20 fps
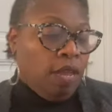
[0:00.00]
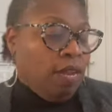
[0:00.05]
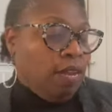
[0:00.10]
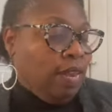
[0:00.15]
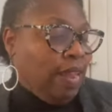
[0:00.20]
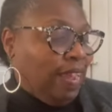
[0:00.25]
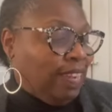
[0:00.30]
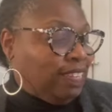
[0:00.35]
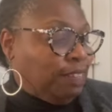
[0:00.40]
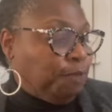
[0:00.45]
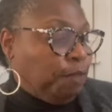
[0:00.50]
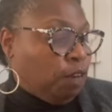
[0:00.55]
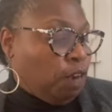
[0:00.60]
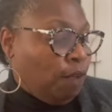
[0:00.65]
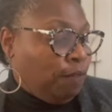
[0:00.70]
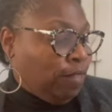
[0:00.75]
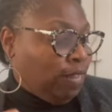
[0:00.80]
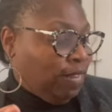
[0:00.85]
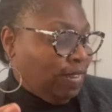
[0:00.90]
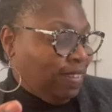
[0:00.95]
Next book
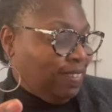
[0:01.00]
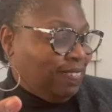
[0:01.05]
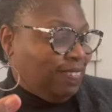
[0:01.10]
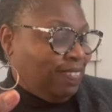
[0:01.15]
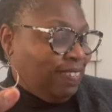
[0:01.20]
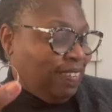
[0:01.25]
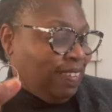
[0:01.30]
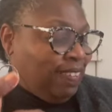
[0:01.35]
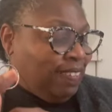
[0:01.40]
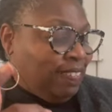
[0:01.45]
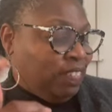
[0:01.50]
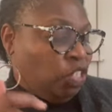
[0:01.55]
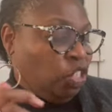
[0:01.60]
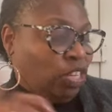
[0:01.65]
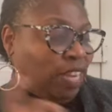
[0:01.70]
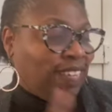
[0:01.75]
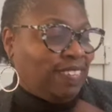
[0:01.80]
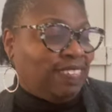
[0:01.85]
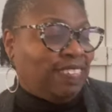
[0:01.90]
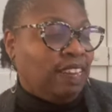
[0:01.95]
on the list is
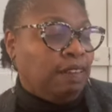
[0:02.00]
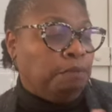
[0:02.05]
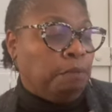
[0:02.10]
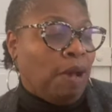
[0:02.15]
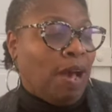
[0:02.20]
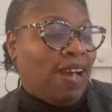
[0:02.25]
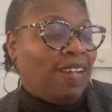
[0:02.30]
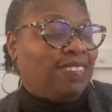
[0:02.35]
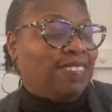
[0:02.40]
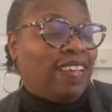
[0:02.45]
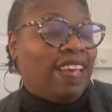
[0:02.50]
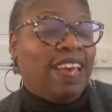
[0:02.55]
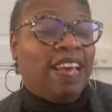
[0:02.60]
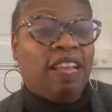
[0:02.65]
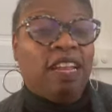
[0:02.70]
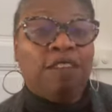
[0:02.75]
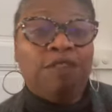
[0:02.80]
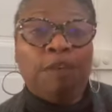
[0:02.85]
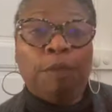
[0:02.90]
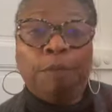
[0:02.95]
Jason Mott's
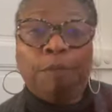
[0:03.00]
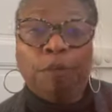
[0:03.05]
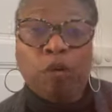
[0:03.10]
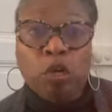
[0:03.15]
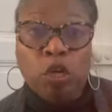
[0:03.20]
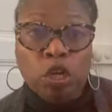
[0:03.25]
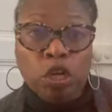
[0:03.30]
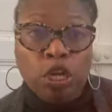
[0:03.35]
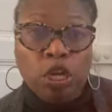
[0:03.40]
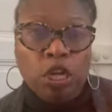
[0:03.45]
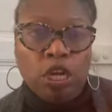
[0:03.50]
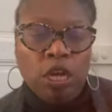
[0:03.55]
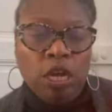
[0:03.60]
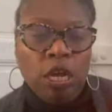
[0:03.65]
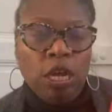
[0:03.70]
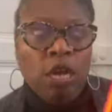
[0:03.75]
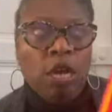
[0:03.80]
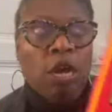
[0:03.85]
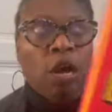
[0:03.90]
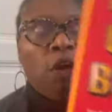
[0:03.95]
Hell of a Book.
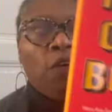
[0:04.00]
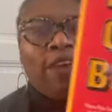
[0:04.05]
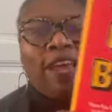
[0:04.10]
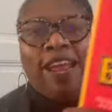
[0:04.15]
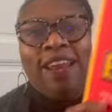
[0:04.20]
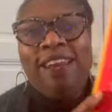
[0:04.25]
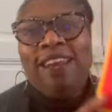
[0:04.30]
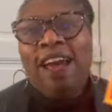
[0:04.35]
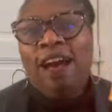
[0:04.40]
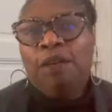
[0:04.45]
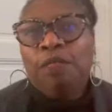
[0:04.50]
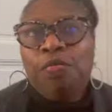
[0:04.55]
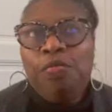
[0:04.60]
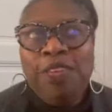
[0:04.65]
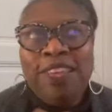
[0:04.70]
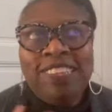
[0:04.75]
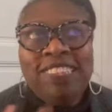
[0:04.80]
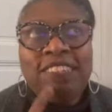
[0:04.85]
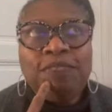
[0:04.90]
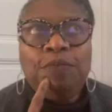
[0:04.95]
Okay, now
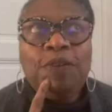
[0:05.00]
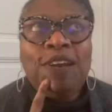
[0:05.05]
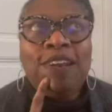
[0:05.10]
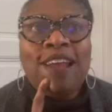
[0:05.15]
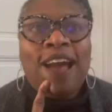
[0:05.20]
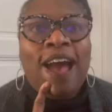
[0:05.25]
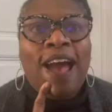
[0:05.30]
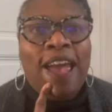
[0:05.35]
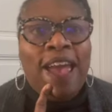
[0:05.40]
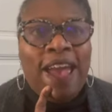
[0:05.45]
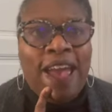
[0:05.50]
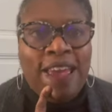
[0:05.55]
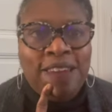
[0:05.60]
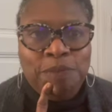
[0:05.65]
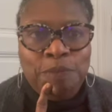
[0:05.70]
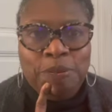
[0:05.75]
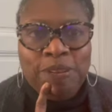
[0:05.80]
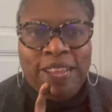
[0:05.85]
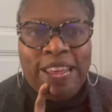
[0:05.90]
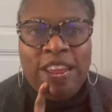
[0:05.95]
this one I
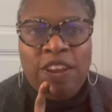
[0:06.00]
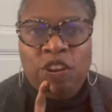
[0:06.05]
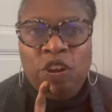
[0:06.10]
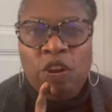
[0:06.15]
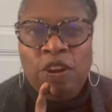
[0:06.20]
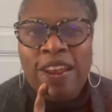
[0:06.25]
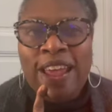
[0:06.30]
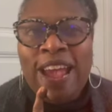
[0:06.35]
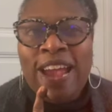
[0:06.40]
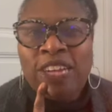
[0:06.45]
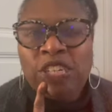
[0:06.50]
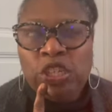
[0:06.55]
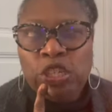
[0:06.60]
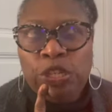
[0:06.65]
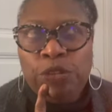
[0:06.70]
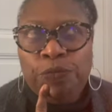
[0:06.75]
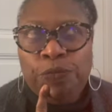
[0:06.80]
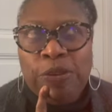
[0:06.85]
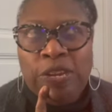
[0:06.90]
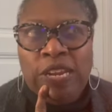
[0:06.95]
hadn't planned on
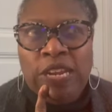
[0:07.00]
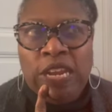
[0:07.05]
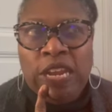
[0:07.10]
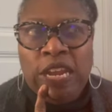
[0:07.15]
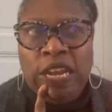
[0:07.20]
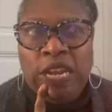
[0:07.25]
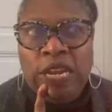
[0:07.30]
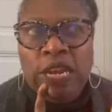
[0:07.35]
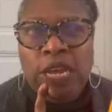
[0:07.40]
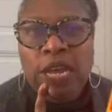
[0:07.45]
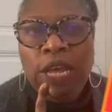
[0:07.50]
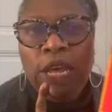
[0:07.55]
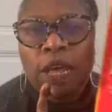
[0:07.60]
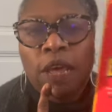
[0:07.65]
actually reading.